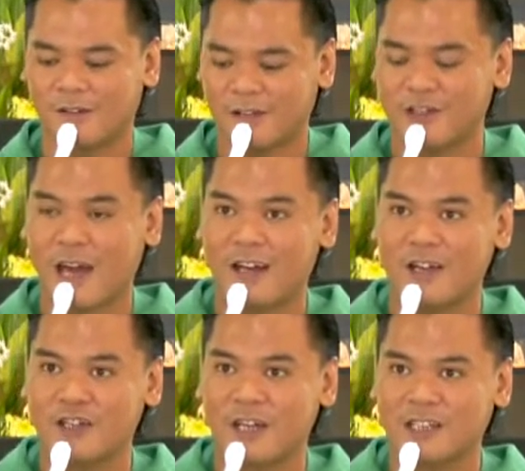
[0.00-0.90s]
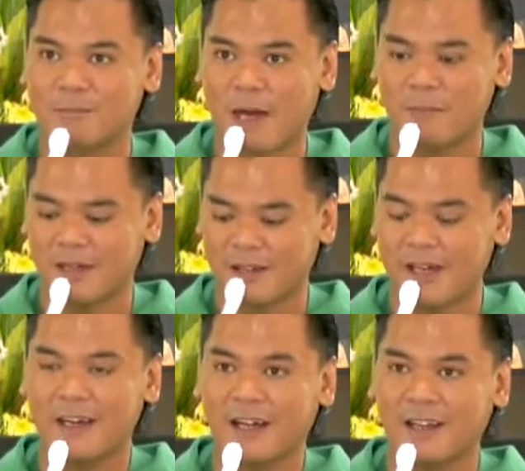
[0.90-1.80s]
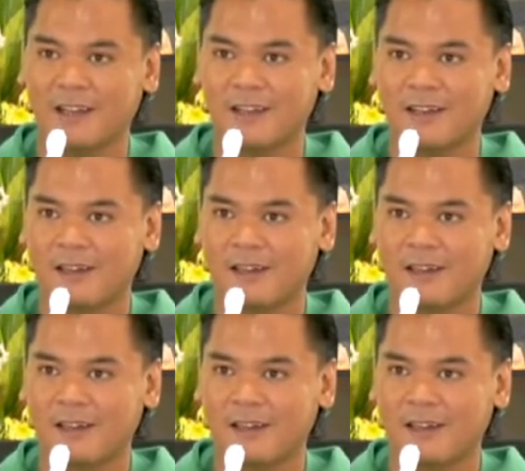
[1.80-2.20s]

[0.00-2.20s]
The challenges may be real,